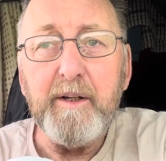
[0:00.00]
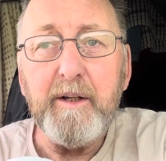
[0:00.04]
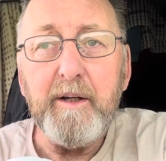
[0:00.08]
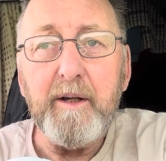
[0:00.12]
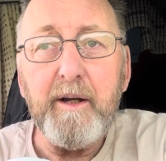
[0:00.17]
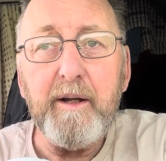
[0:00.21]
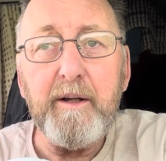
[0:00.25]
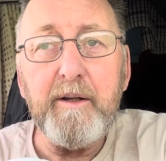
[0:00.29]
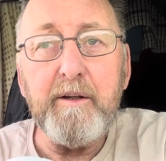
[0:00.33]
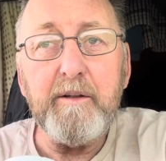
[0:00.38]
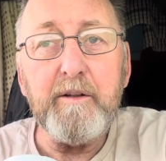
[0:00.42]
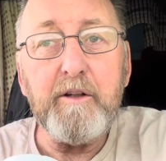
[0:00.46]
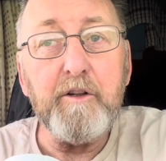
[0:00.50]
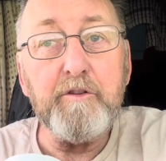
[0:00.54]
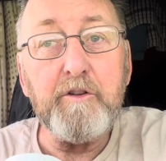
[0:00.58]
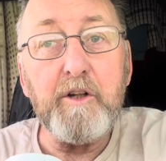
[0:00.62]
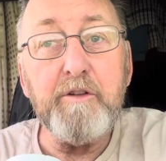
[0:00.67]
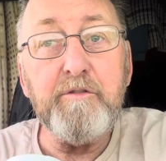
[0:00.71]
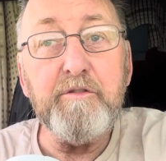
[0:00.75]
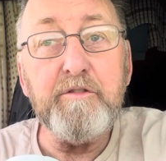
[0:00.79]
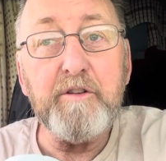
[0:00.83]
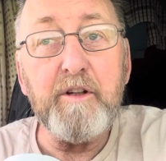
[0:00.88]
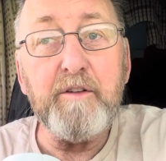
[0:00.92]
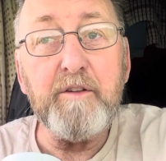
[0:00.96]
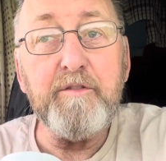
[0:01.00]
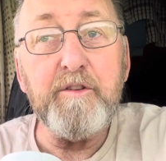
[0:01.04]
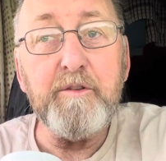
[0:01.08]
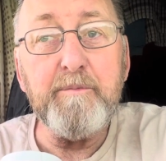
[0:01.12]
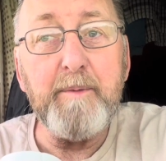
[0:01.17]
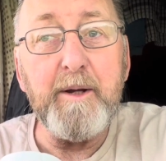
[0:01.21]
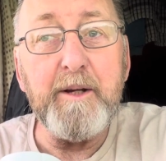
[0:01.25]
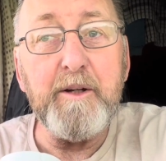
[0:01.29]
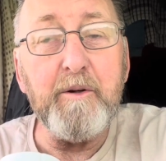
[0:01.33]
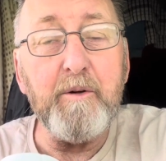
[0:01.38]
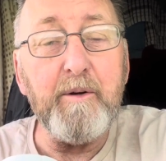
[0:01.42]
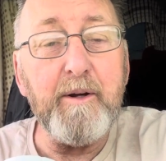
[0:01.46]
And because I've suffered
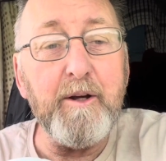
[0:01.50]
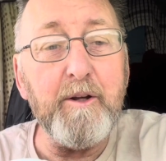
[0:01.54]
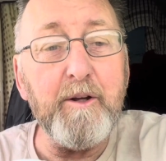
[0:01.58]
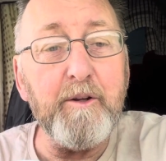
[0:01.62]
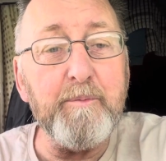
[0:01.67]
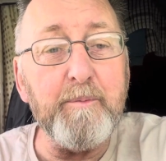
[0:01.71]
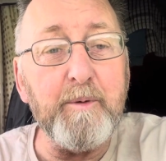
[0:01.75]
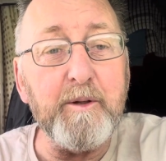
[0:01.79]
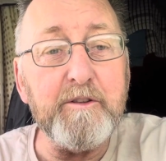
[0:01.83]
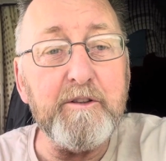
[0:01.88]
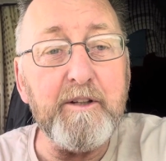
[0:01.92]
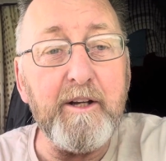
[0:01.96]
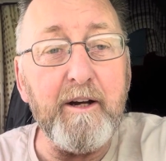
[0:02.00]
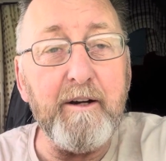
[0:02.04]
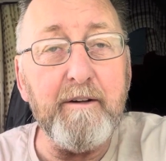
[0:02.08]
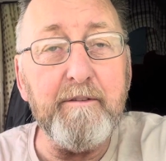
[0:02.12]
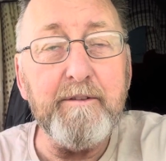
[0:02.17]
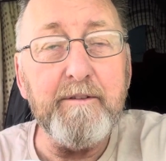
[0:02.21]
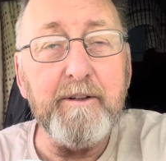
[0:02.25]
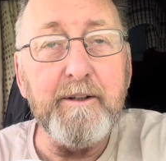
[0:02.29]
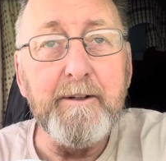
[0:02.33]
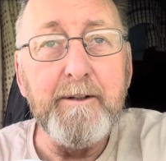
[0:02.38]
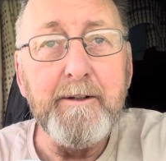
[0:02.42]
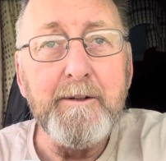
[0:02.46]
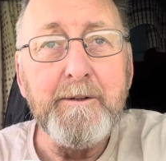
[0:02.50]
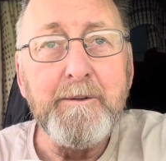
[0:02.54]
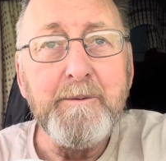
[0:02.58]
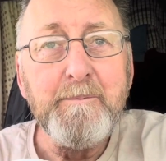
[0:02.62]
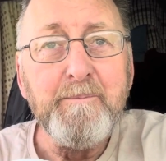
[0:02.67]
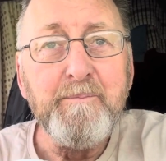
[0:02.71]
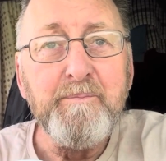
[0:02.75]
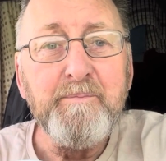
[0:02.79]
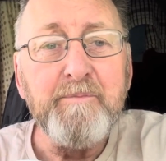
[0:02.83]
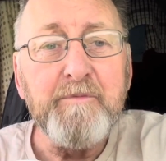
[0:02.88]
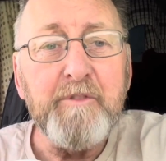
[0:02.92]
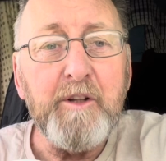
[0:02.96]
mental health myself,
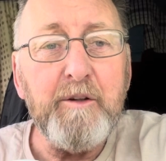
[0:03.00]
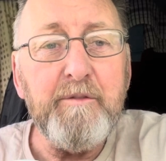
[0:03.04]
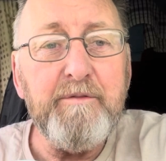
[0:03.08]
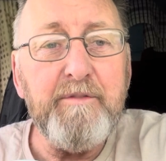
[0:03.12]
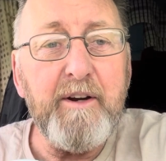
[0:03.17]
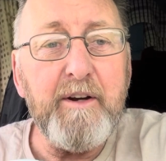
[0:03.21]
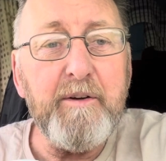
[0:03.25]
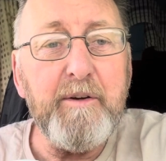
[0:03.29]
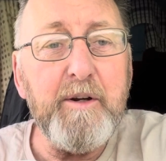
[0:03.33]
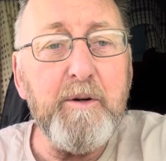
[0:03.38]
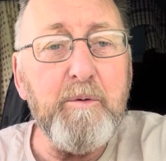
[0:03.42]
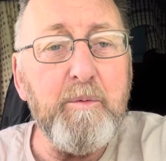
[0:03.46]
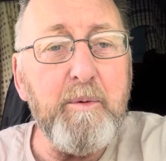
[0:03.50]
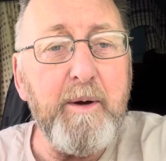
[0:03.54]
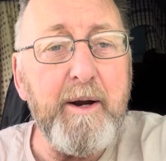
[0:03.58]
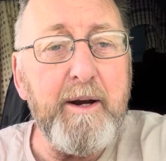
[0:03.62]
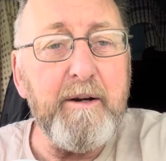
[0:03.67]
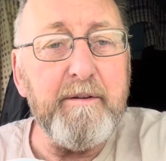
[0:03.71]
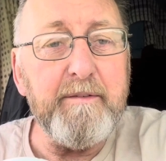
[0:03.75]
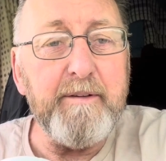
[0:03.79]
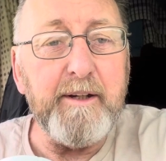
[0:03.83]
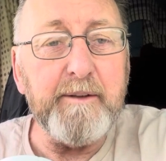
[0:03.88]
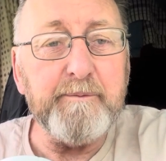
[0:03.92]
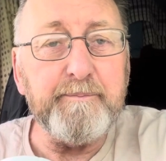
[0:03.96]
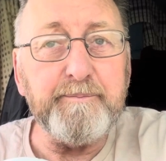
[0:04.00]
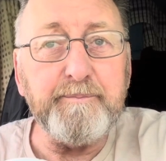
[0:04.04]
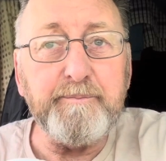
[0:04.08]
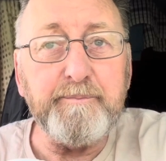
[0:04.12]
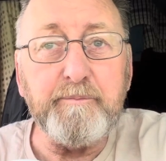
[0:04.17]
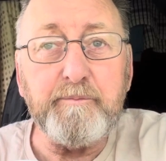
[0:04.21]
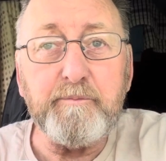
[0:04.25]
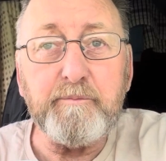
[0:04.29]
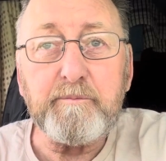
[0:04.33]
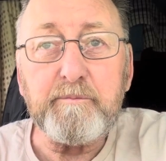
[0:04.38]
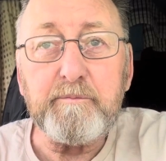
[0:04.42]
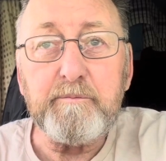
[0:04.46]
I'm very aware of it.
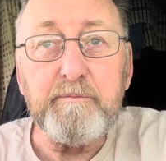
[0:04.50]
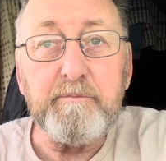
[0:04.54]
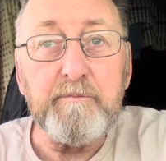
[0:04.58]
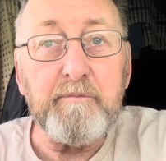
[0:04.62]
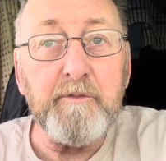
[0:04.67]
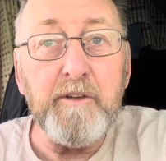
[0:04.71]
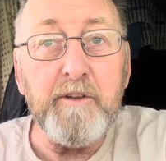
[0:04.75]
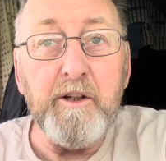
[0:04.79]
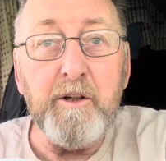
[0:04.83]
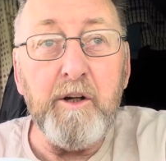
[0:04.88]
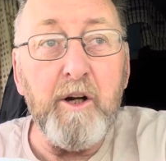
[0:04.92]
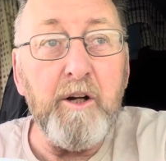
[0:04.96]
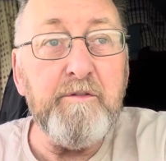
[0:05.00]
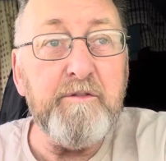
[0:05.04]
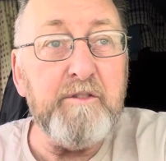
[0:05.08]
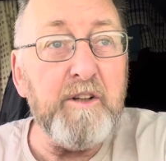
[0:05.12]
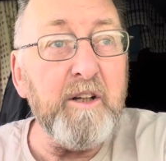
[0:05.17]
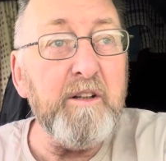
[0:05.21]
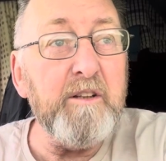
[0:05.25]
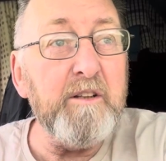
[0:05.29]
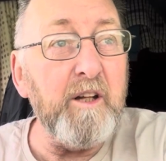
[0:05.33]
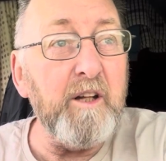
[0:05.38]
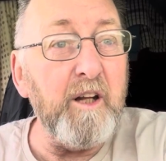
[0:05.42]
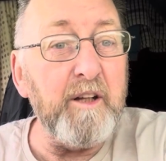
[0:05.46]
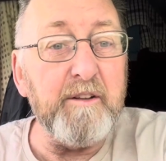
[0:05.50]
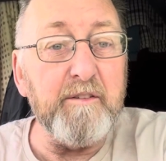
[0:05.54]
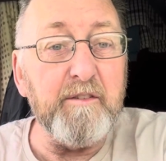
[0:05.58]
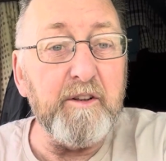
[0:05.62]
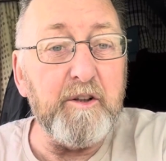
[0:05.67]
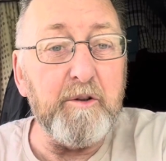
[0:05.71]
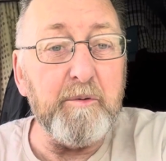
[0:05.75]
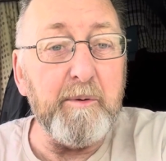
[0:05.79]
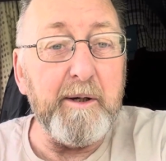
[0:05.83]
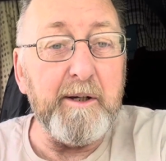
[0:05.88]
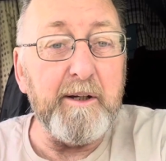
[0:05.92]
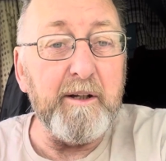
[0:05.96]
And I've done nothing with
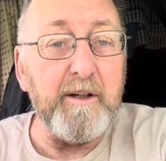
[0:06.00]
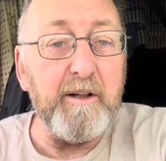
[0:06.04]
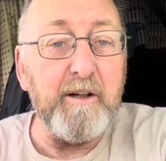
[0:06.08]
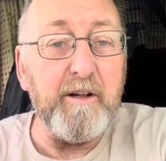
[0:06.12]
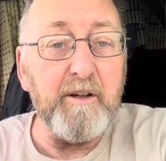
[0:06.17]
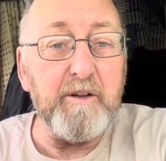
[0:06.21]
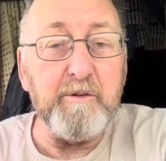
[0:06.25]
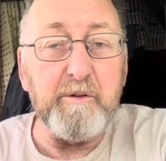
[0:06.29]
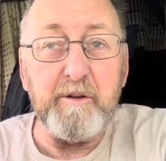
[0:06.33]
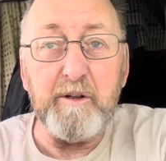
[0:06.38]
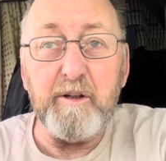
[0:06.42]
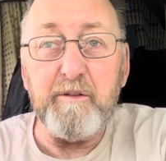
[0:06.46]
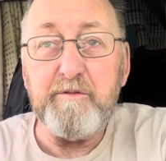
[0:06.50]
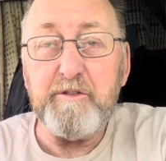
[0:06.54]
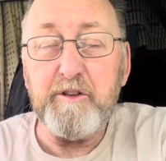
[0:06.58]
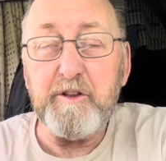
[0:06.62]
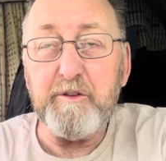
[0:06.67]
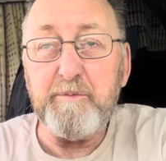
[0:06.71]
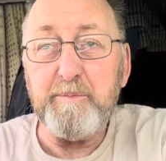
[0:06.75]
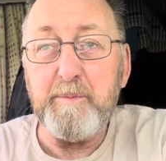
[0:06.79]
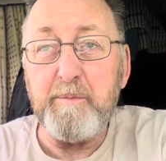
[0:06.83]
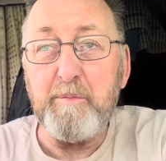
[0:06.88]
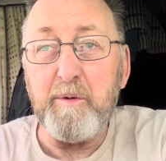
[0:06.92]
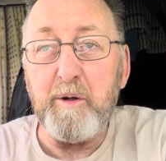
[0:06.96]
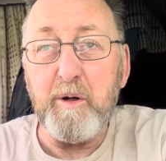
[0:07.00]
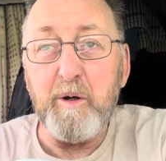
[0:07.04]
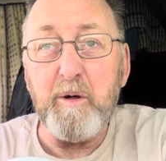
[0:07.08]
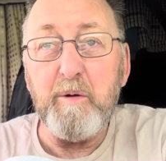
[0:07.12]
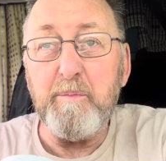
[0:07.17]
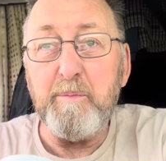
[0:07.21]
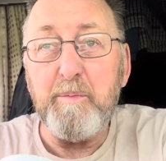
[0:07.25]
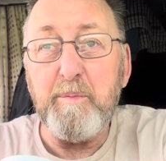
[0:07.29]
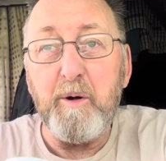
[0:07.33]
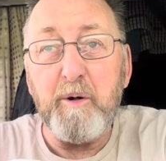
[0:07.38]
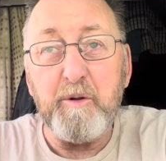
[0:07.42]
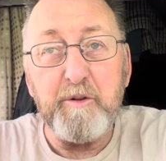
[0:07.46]
Queen and Country. I've just been my
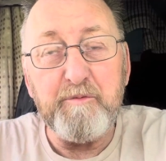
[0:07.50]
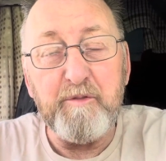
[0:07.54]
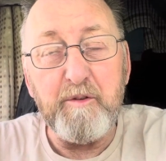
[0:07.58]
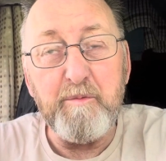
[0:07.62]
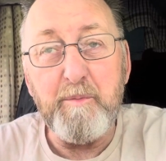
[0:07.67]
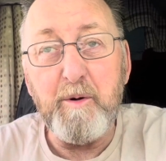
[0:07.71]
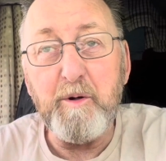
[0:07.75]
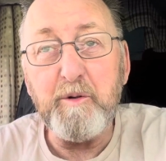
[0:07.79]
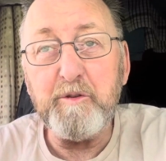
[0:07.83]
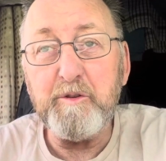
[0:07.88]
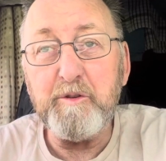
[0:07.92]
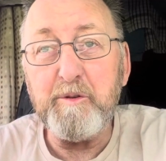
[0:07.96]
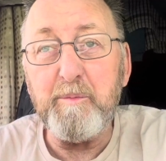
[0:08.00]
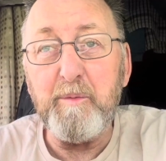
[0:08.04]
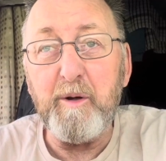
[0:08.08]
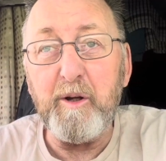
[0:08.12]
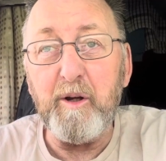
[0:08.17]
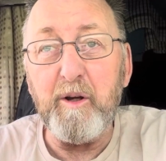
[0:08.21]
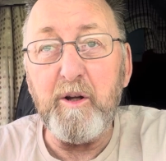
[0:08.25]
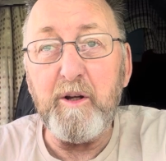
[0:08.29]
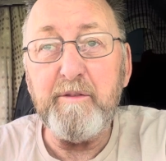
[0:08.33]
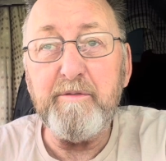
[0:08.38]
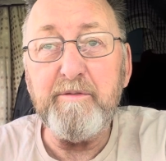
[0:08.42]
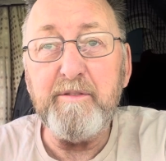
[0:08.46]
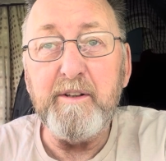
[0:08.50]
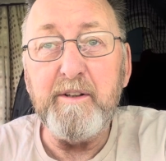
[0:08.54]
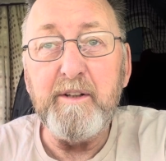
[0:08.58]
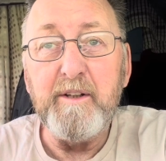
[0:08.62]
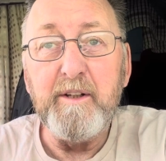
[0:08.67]
own boss for most of my life.